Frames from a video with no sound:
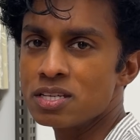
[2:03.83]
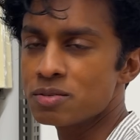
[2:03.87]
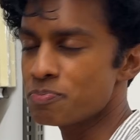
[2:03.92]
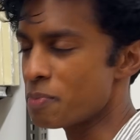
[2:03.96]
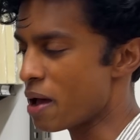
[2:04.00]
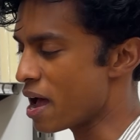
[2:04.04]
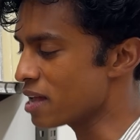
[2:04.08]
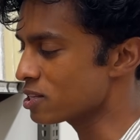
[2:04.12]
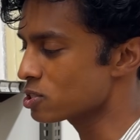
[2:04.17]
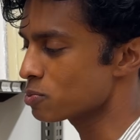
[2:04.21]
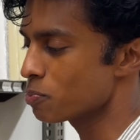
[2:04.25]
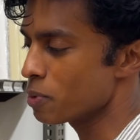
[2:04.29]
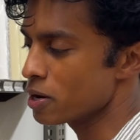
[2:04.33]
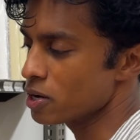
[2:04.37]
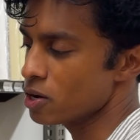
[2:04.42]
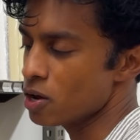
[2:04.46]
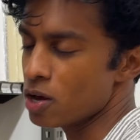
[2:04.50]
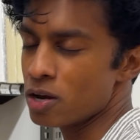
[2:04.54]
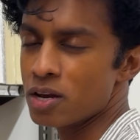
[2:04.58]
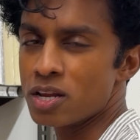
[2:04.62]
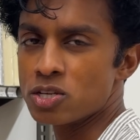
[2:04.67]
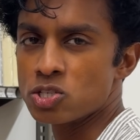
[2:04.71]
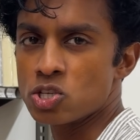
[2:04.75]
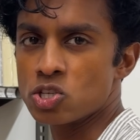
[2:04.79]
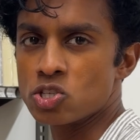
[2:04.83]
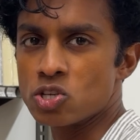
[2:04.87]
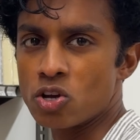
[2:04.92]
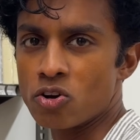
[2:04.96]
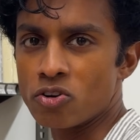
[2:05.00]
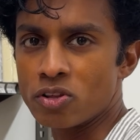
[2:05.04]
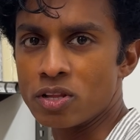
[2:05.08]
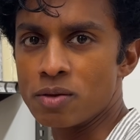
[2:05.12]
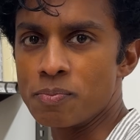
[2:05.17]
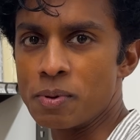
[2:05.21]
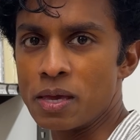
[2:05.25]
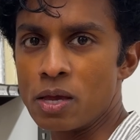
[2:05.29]
mats might not
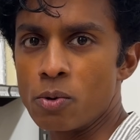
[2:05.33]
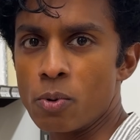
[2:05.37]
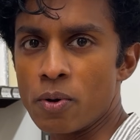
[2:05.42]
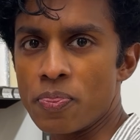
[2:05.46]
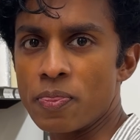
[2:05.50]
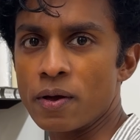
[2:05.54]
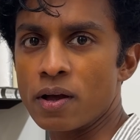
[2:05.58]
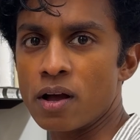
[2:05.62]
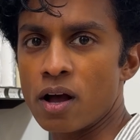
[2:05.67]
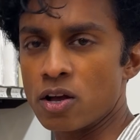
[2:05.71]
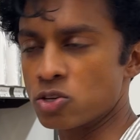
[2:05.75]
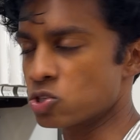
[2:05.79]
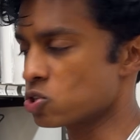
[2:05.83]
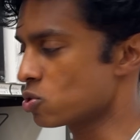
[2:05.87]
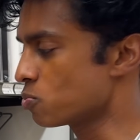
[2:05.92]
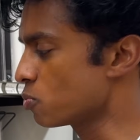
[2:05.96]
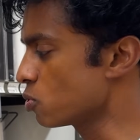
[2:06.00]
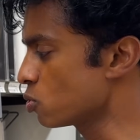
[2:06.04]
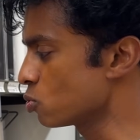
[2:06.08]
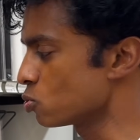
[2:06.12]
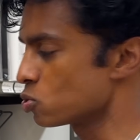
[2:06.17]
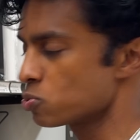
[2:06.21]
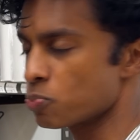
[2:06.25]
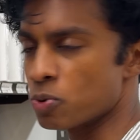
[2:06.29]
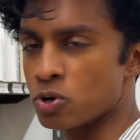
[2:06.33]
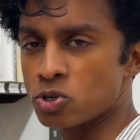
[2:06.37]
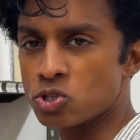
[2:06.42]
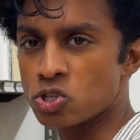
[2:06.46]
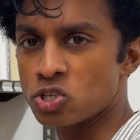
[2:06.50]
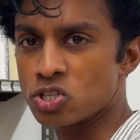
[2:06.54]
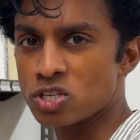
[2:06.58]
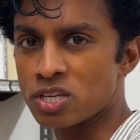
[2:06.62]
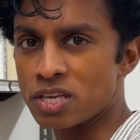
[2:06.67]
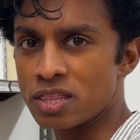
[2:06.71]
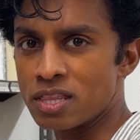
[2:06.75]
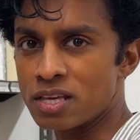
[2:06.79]
necessarily be what the customer who's
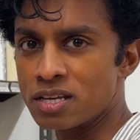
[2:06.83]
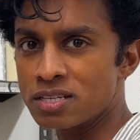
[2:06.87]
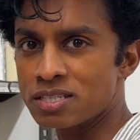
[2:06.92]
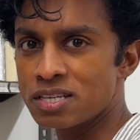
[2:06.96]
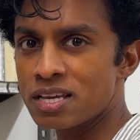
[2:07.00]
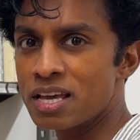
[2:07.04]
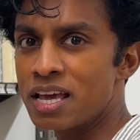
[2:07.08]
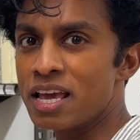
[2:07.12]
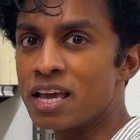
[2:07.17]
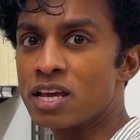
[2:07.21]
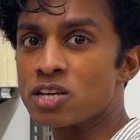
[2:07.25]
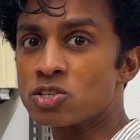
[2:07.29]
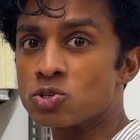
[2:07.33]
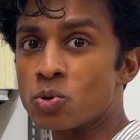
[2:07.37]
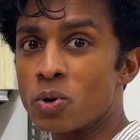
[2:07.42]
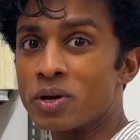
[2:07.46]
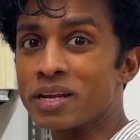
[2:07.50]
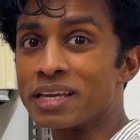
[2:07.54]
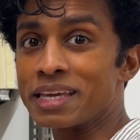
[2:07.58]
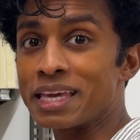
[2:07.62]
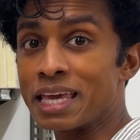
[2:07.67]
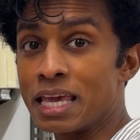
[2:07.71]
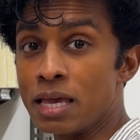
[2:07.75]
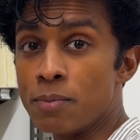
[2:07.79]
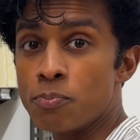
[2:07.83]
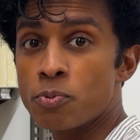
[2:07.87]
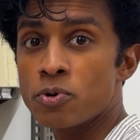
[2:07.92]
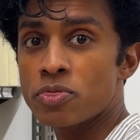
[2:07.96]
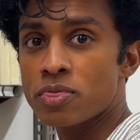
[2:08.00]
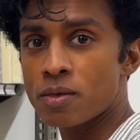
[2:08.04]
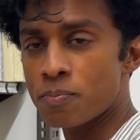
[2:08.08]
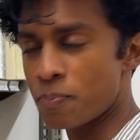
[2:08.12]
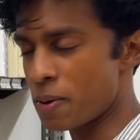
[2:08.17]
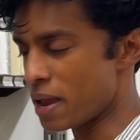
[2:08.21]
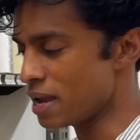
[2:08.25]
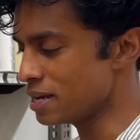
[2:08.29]
purchasing this is going to keep with
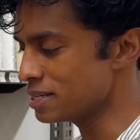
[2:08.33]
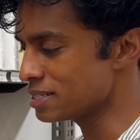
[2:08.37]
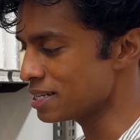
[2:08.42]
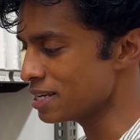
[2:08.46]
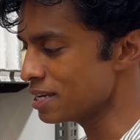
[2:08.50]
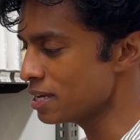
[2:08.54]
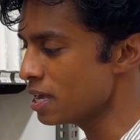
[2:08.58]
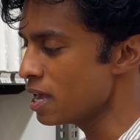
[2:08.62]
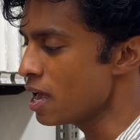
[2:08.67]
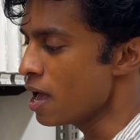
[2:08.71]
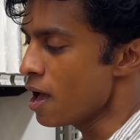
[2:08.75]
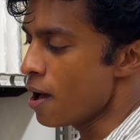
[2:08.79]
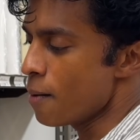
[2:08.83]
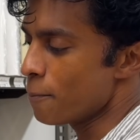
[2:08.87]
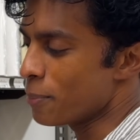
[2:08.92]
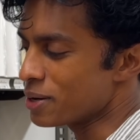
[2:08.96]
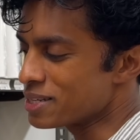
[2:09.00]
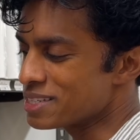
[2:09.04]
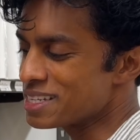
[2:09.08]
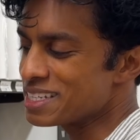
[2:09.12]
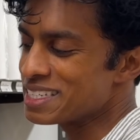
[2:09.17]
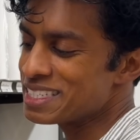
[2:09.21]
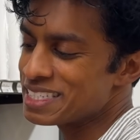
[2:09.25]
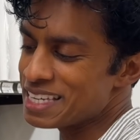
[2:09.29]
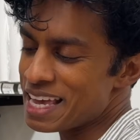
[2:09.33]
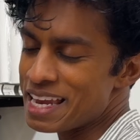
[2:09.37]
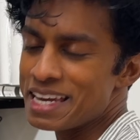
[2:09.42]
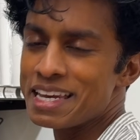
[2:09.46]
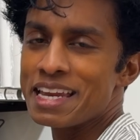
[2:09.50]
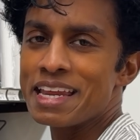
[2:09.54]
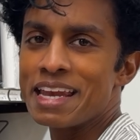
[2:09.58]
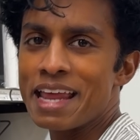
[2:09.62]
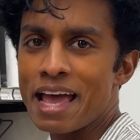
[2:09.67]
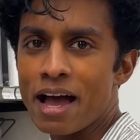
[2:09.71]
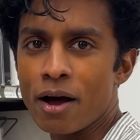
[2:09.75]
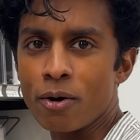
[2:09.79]
the painting, but to send
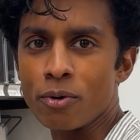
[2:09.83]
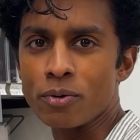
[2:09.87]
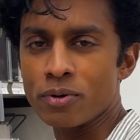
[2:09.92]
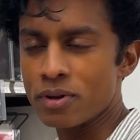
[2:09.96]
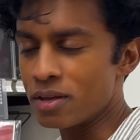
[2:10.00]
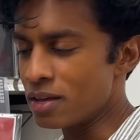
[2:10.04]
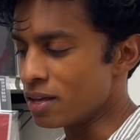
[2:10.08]
it out,